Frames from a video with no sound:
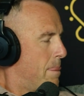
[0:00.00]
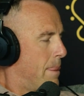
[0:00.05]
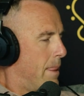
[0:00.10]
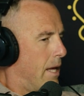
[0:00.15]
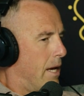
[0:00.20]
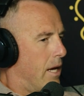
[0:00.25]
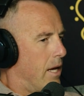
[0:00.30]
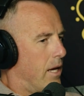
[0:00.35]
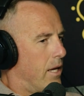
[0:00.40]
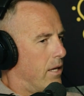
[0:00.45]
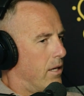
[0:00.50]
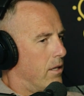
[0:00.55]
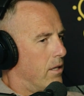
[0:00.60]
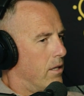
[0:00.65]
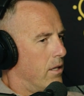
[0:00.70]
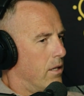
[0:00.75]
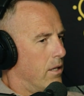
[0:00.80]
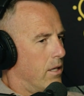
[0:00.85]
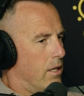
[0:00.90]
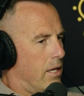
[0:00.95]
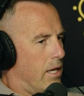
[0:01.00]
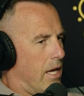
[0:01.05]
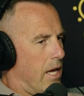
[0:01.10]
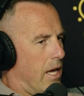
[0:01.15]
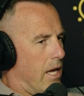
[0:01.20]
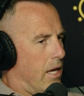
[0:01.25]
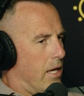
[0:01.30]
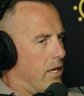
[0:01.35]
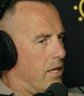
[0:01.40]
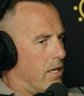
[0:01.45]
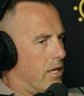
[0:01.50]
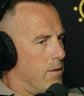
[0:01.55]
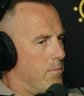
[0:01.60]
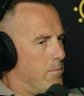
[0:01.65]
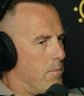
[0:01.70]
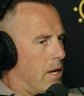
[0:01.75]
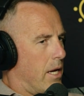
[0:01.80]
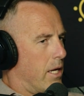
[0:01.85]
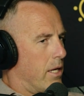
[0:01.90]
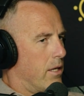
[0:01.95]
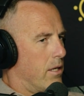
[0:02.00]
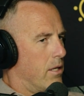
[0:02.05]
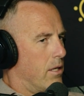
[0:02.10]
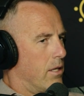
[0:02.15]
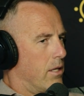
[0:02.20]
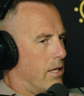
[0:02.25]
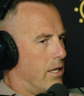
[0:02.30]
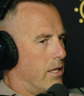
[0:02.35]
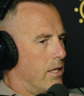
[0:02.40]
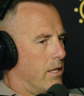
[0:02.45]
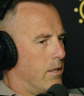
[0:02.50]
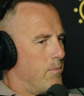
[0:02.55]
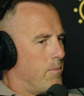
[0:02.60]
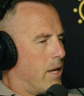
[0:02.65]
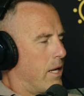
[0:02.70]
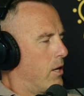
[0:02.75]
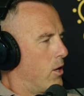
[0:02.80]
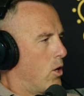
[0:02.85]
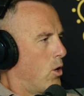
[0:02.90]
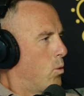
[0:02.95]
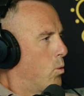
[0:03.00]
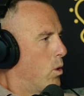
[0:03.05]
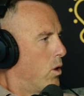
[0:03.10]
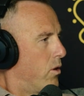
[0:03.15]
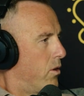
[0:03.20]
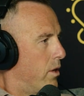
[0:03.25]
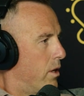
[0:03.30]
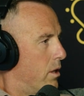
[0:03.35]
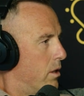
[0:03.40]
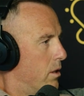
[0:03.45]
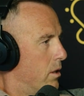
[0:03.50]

Yeah. And it made it all worth it